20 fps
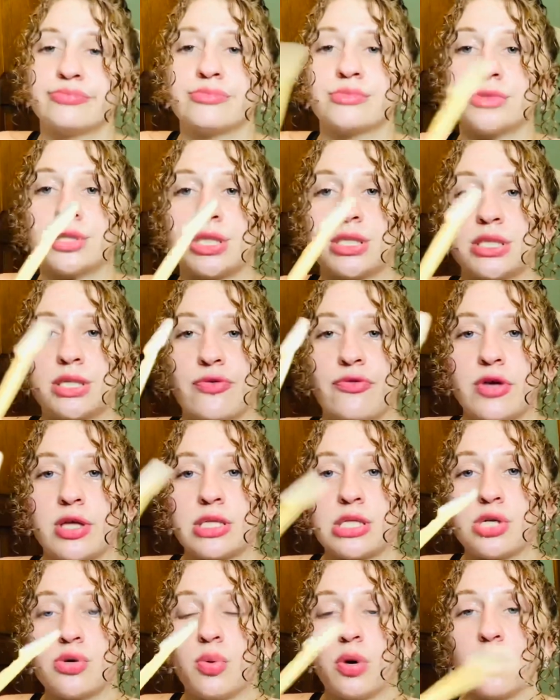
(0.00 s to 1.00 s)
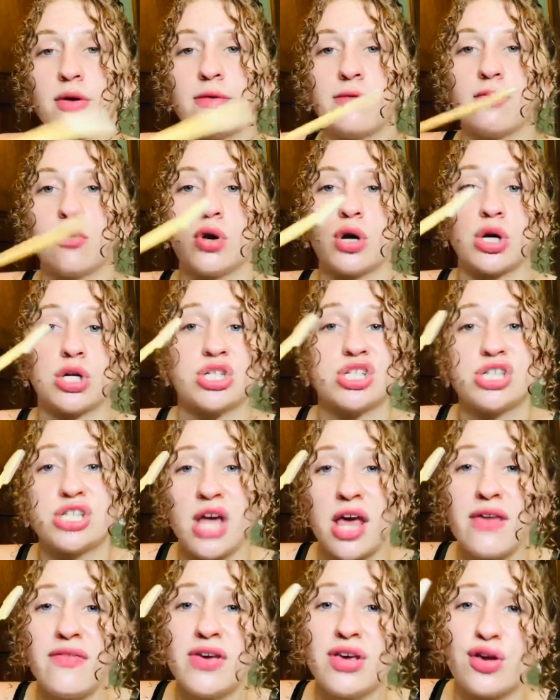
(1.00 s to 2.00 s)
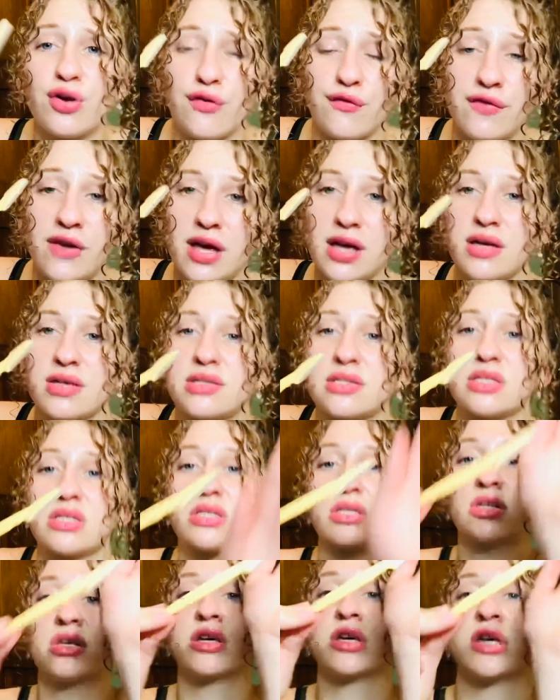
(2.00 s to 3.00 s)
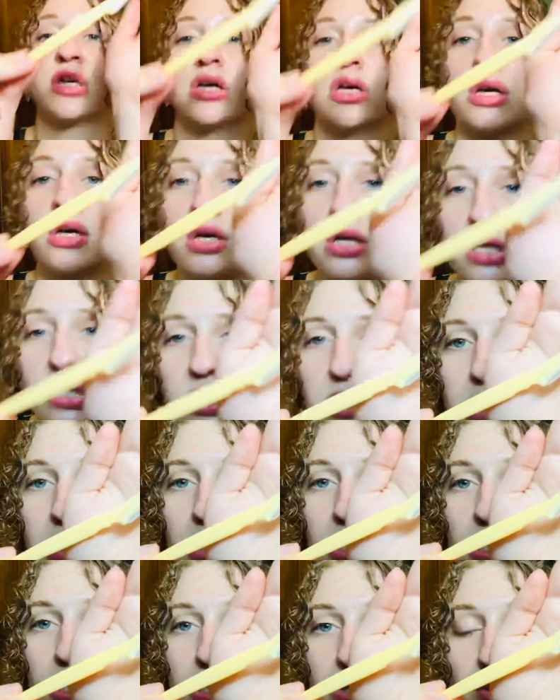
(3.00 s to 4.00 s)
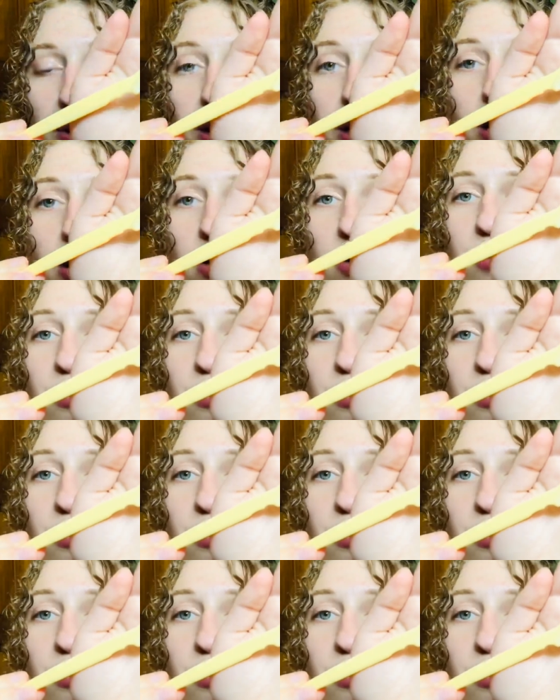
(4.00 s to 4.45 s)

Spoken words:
just the fancy word for shaving your face. See this right here?